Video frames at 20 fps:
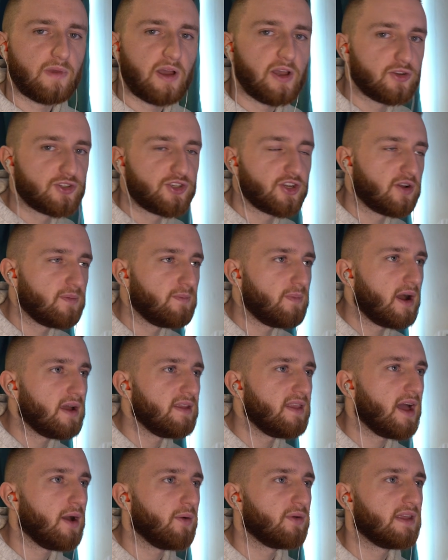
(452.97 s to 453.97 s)
I also
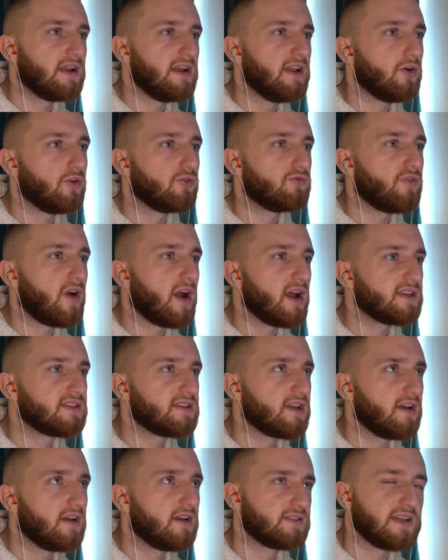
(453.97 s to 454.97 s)
combined that with a little
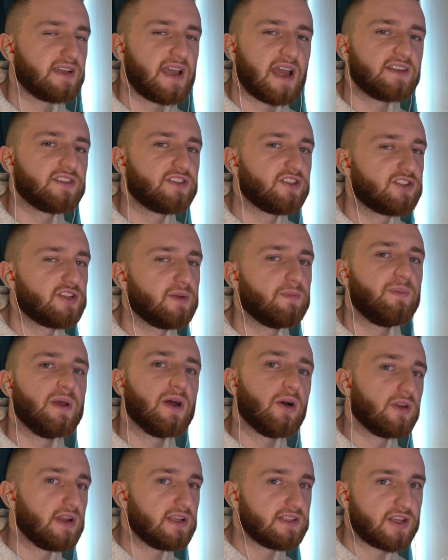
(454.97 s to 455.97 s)
riser, again, just to
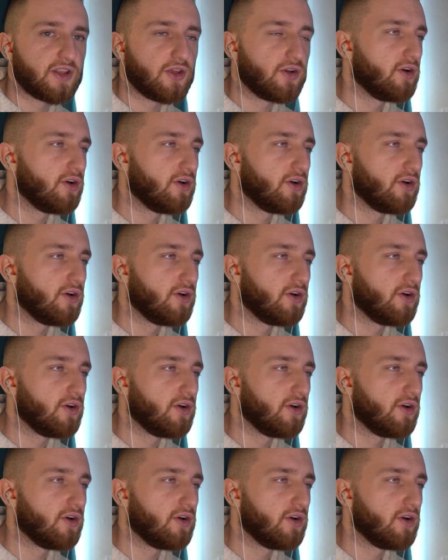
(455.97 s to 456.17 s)
build into the